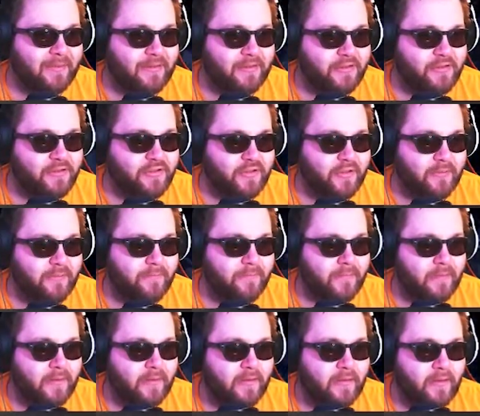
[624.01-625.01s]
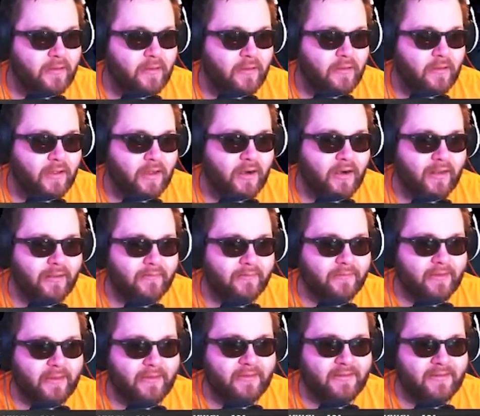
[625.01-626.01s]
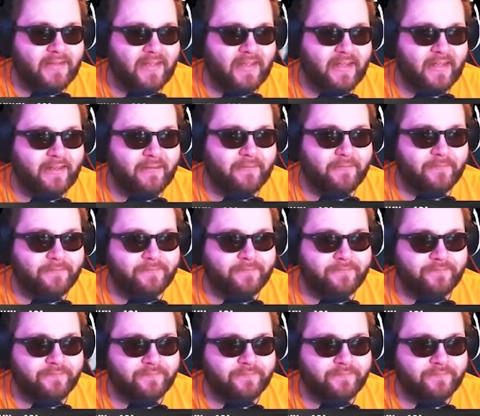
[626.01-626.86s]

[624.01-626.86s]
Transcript: I'm not too sure. All right, now this guy.